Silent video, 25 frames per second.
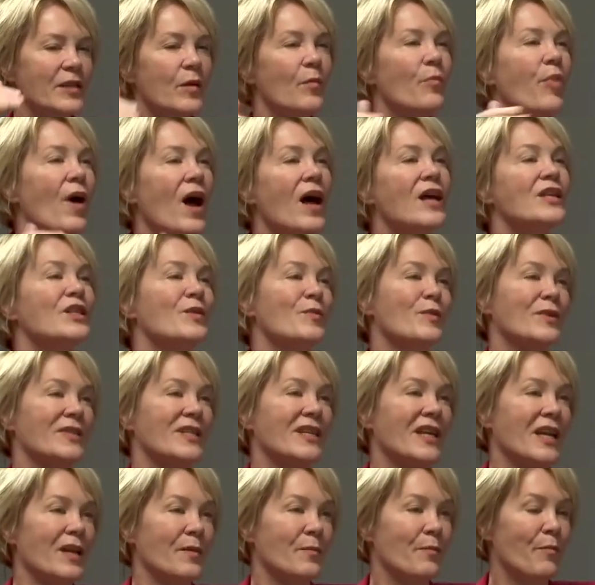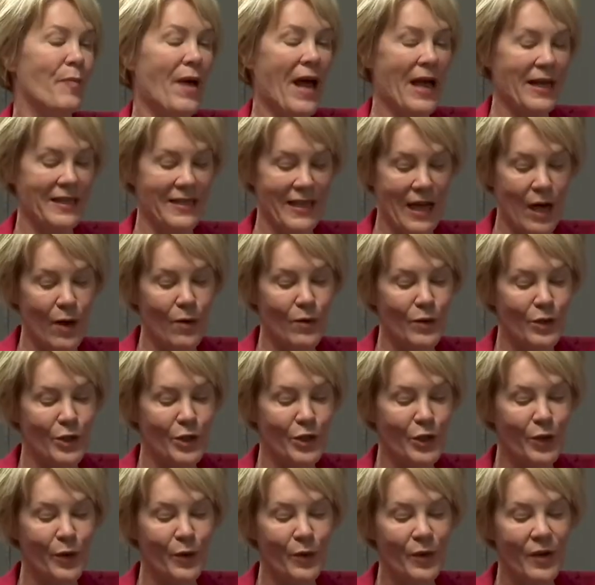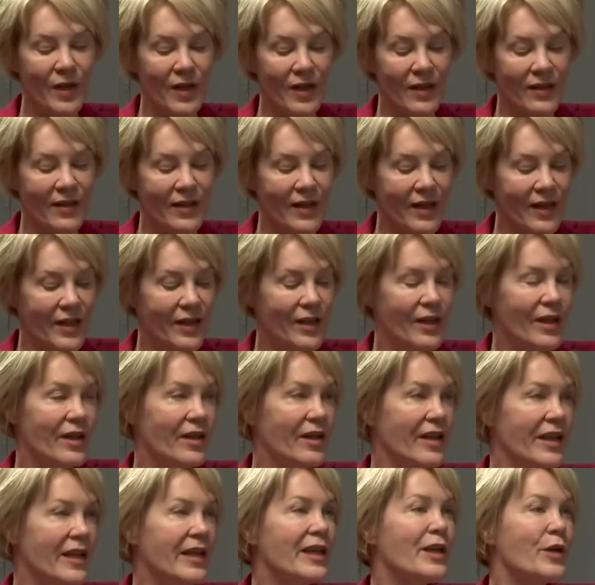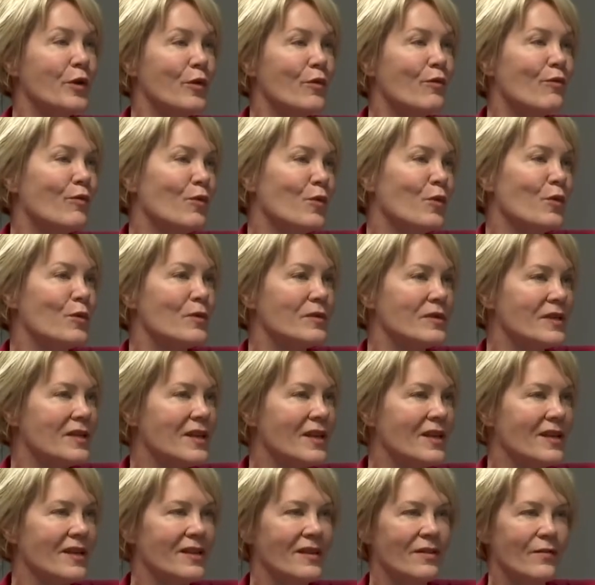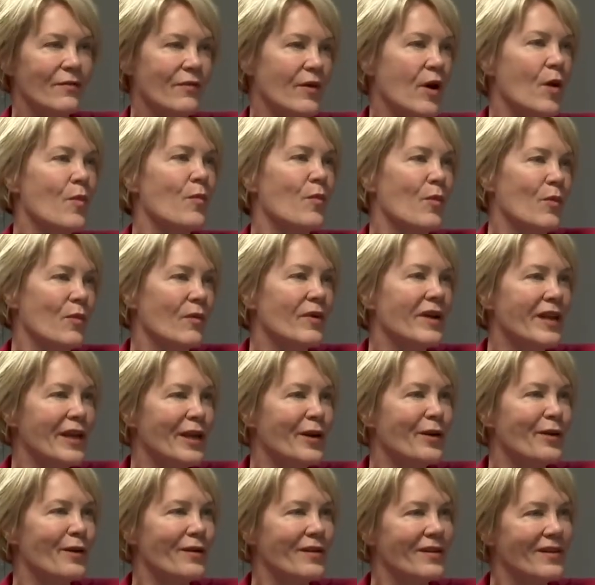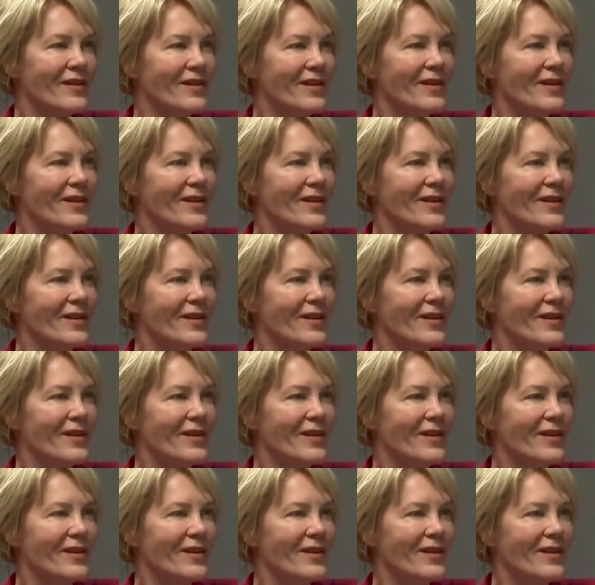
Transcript: impossible to get back down to the EU rules. from here,